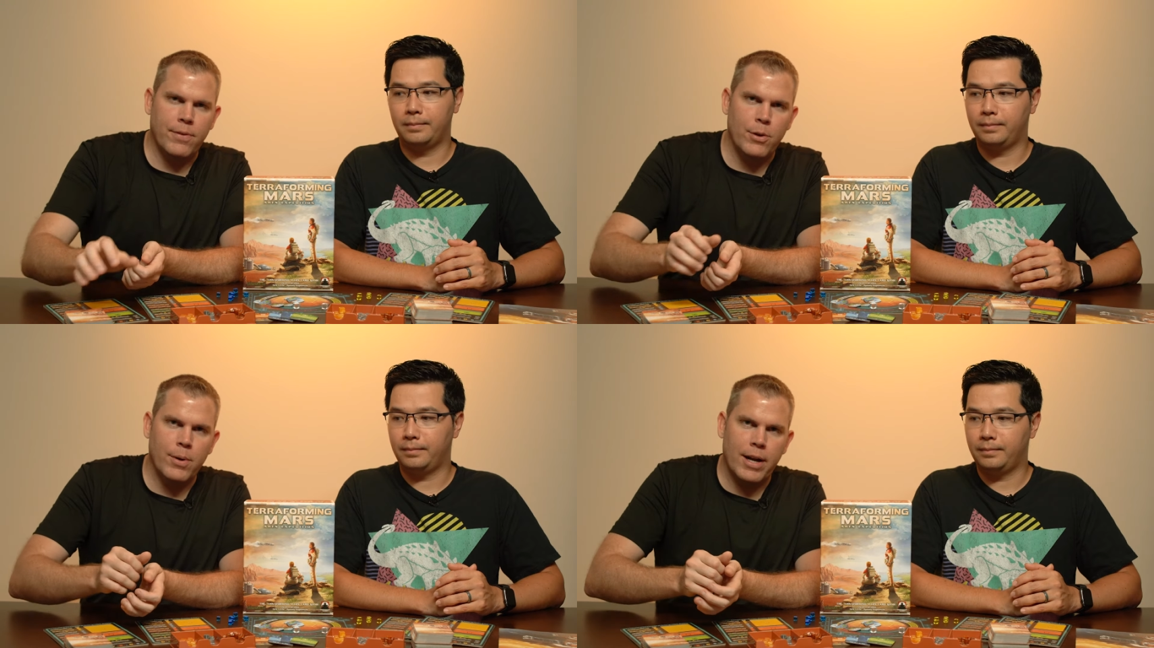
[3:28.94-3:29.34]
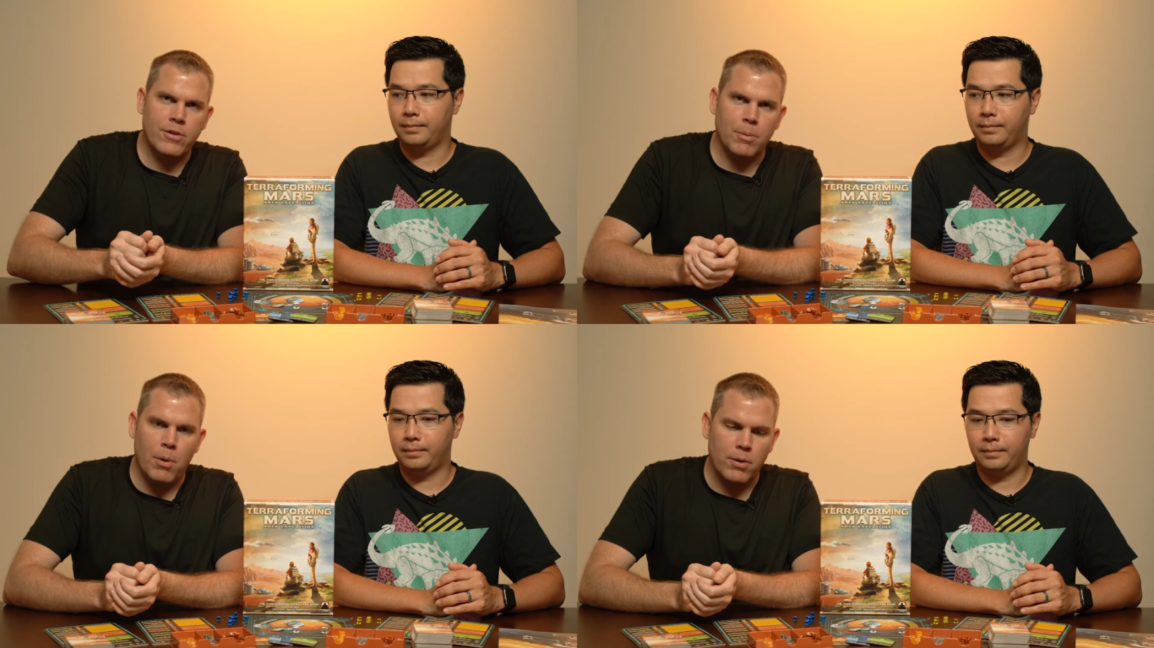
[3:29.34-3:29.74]
Speaker 1: few
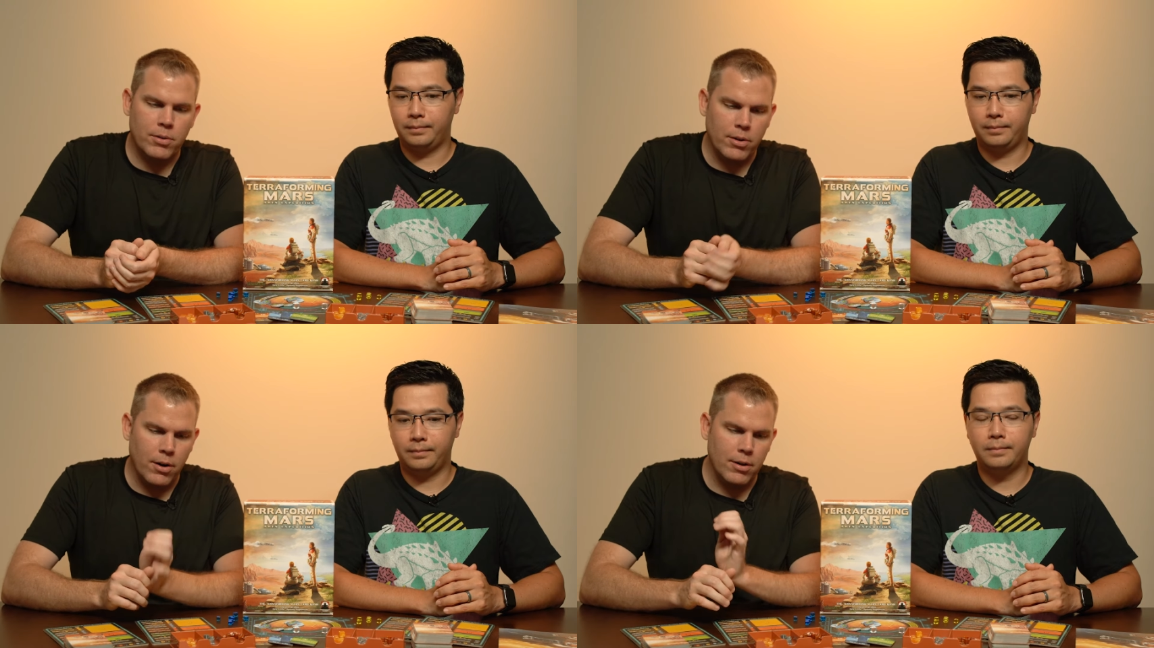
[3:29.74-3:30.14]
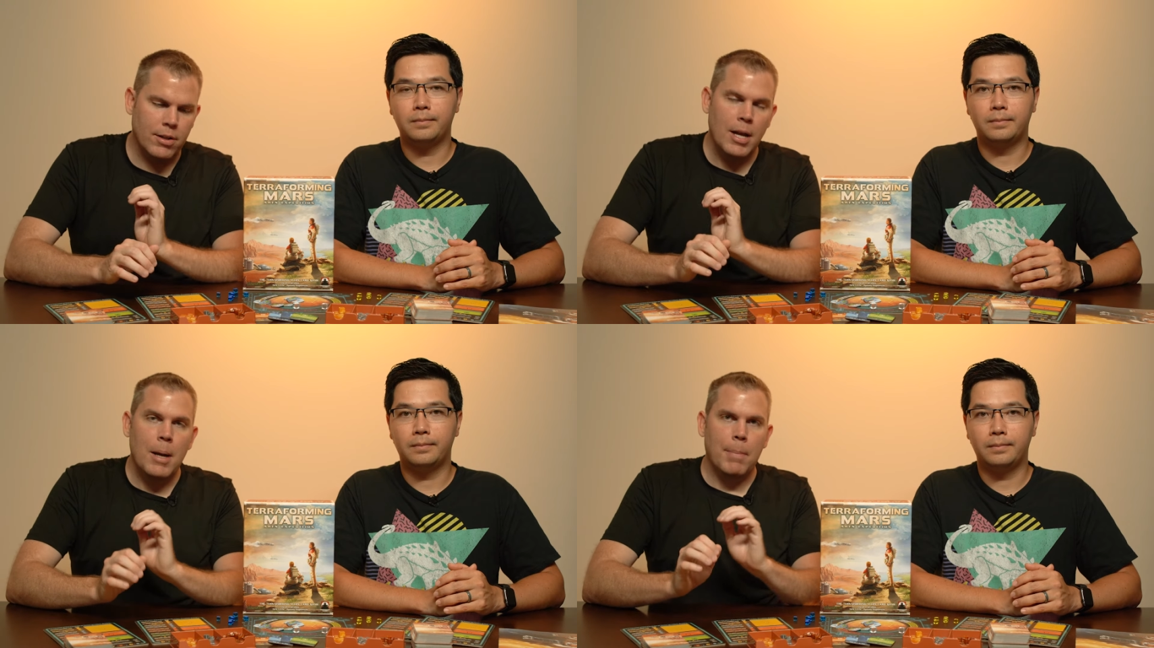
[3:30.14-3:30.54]
extra bonus cards,
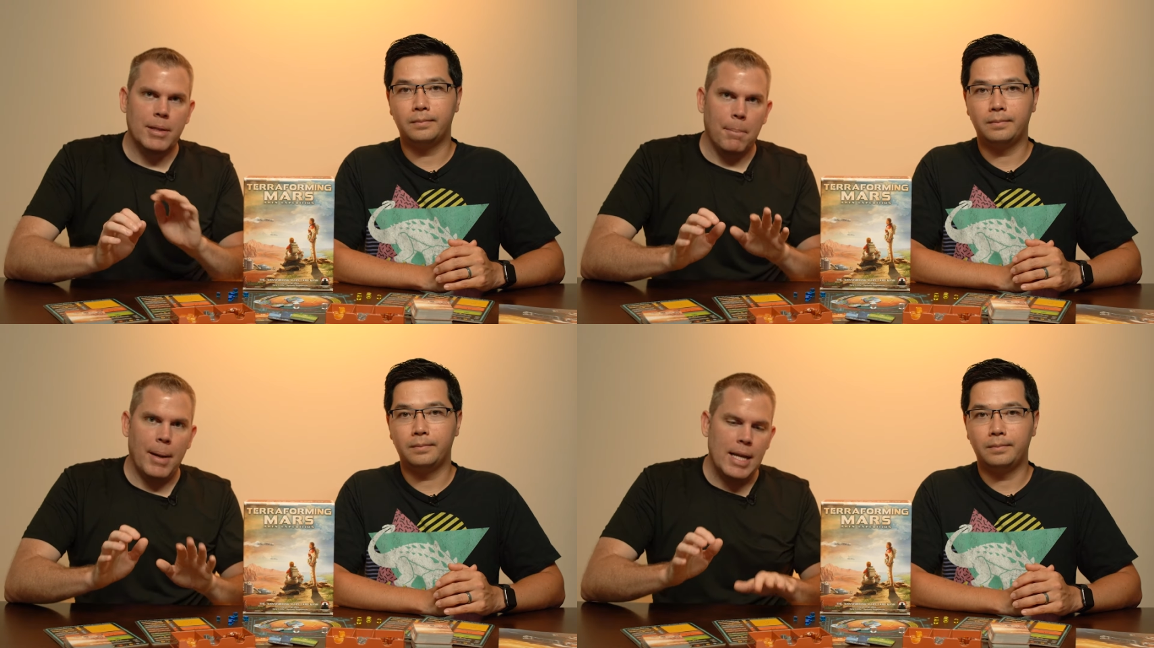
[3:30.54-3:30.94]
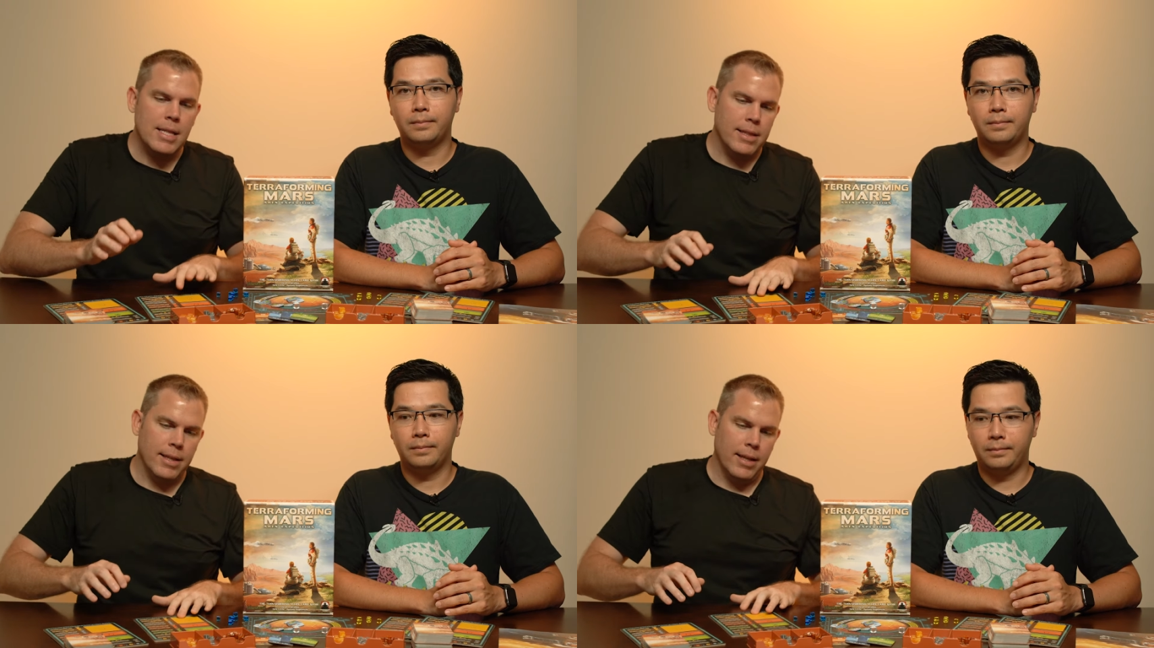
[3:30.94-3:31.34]
but the main
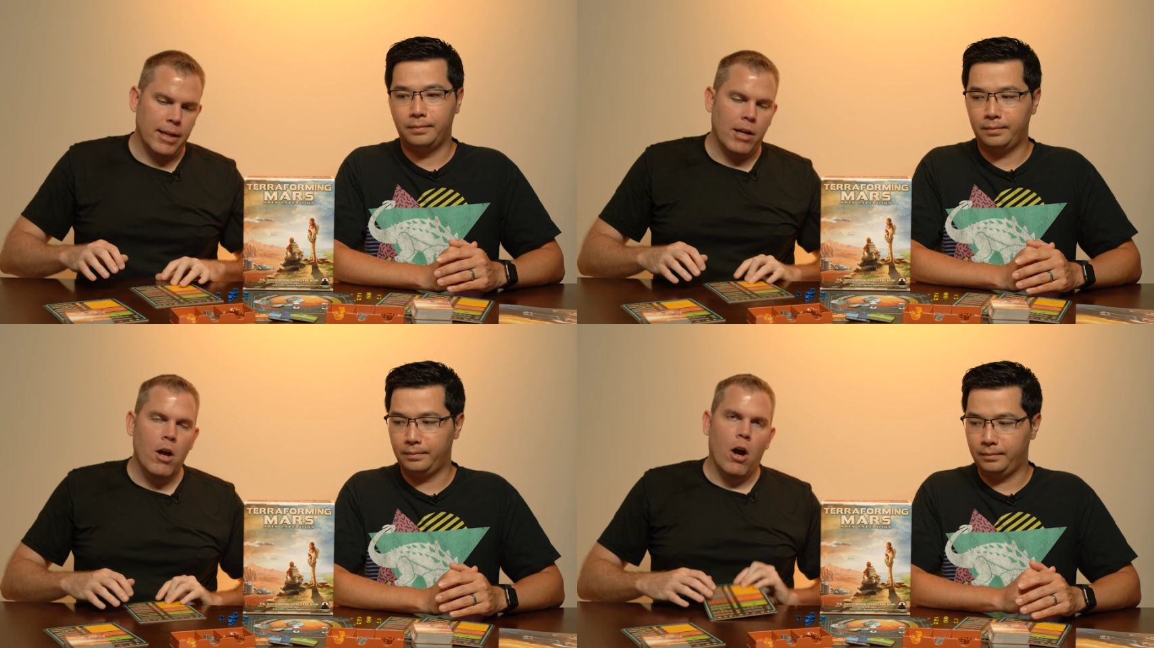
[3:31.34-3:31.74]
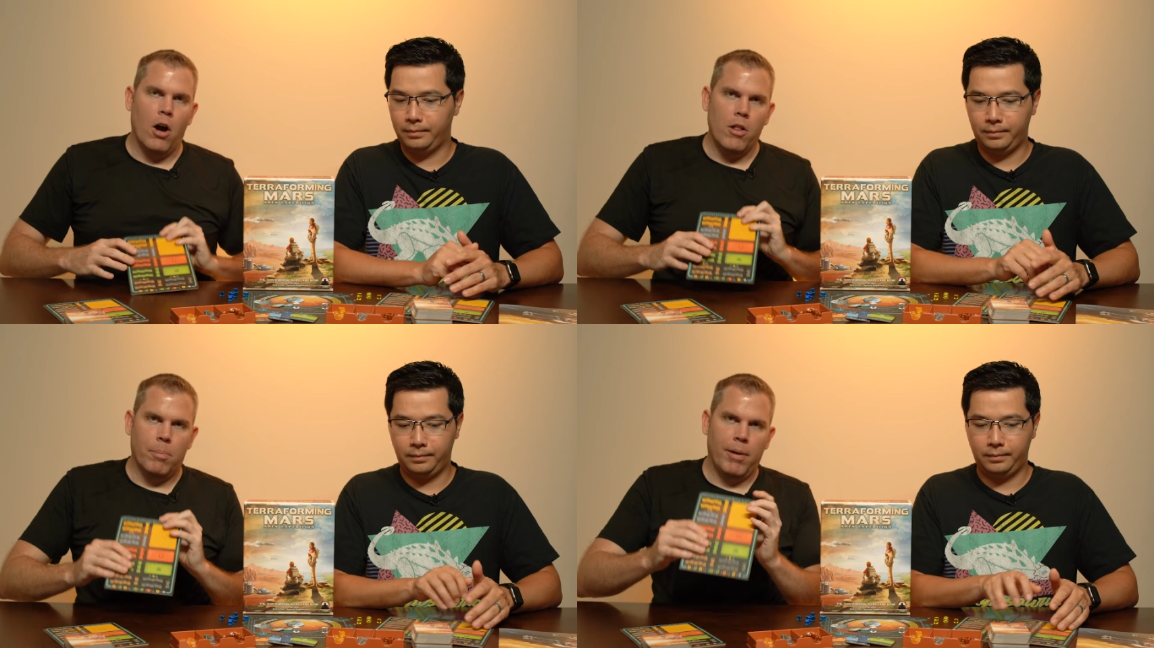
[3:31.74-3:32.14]
thing
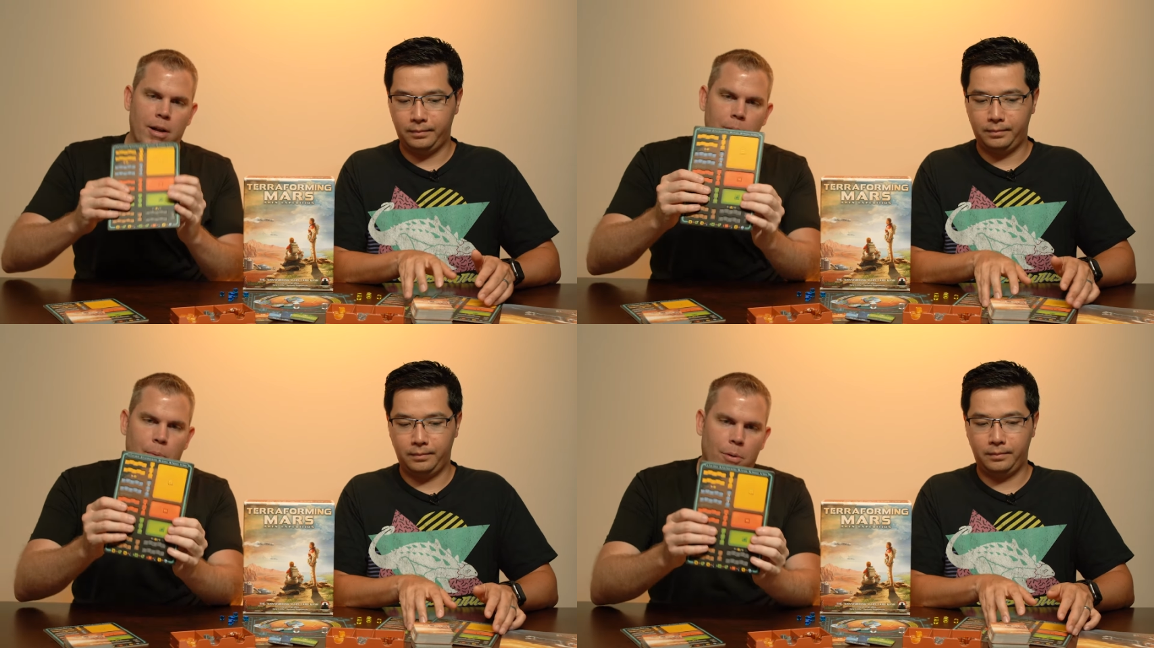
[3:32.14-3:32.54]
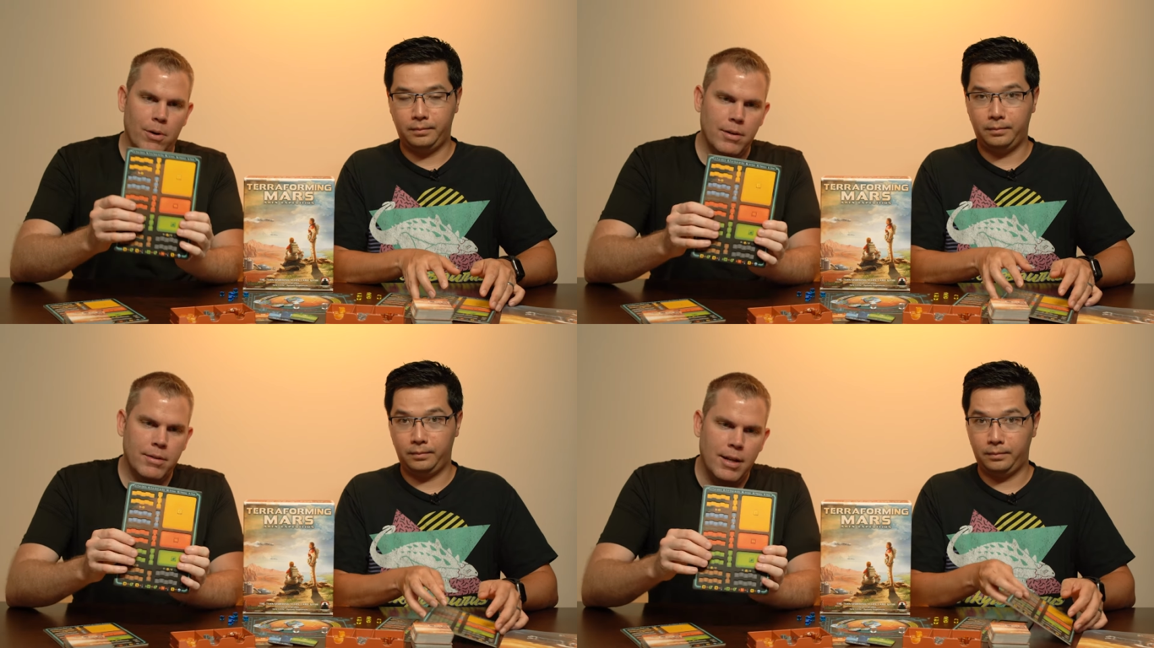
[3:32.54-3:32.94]
are the player
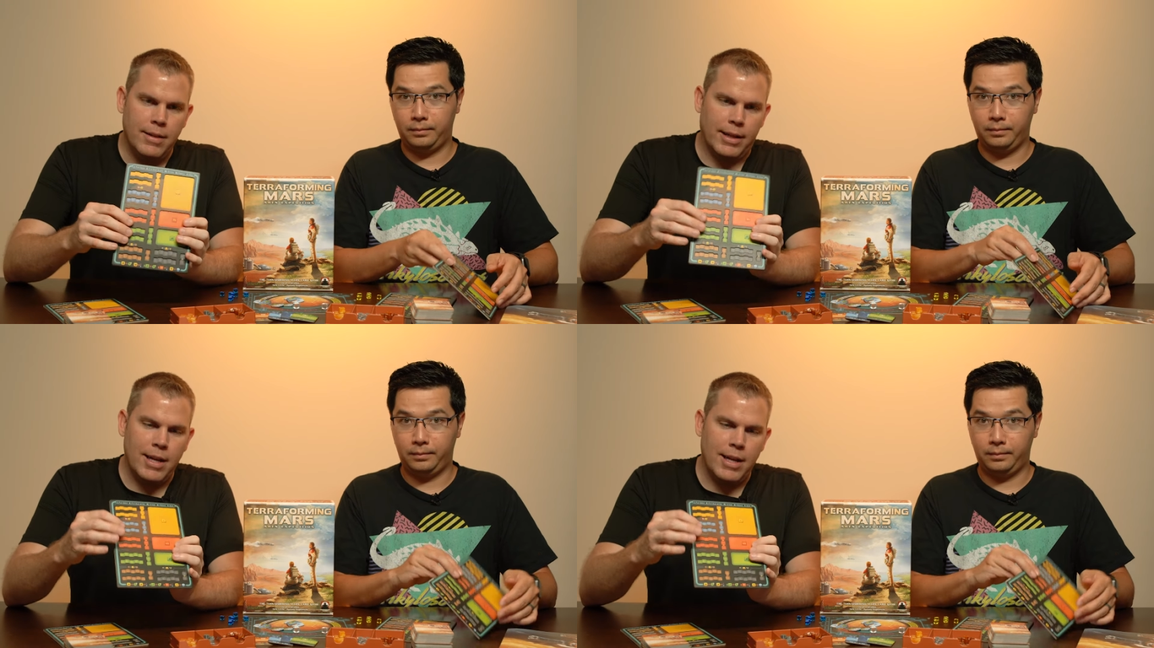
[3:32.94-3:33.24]
boards. The